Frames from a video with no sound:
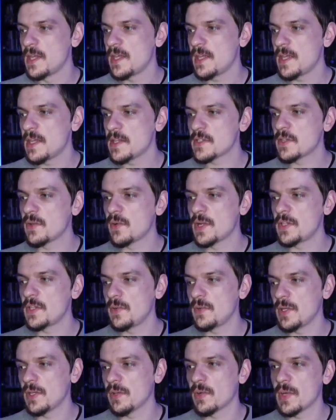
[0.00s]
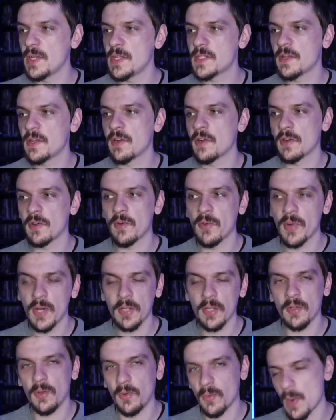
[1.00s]
is going to increase her
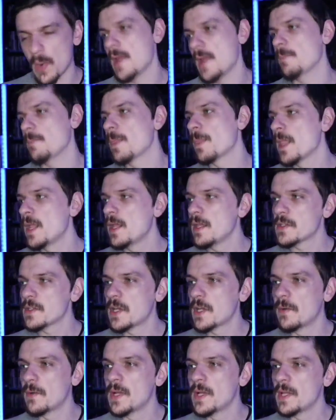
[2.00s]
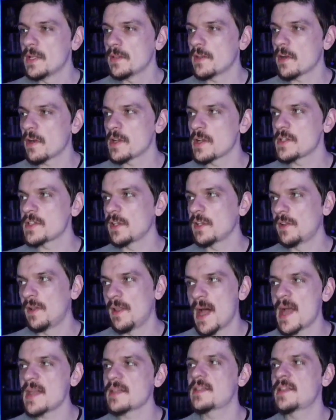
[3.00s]
critical rate. So there is a
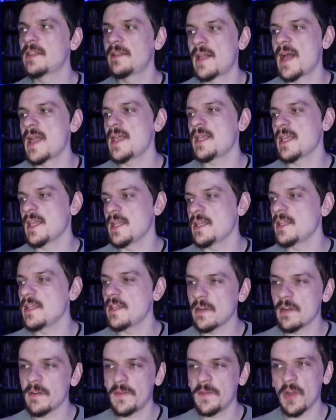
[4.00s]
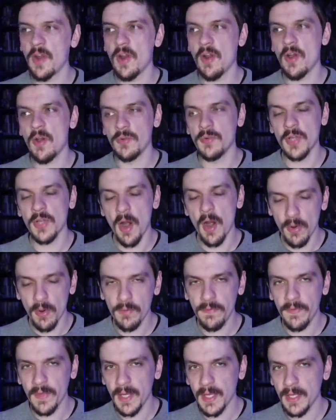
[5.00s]
lot to like in here if you're a
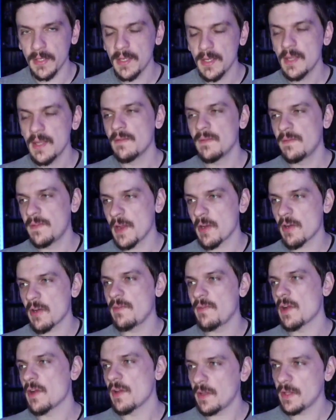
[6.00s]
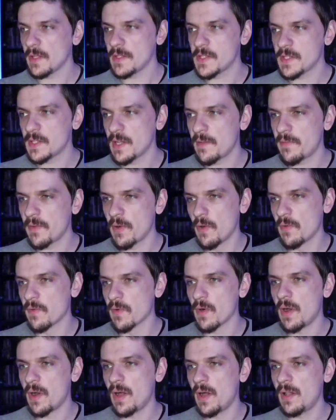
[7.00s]
Hotaru fan. Very good stuff
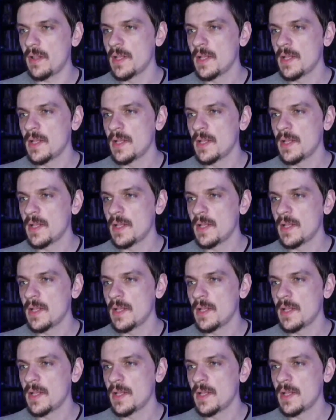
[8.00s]
overall.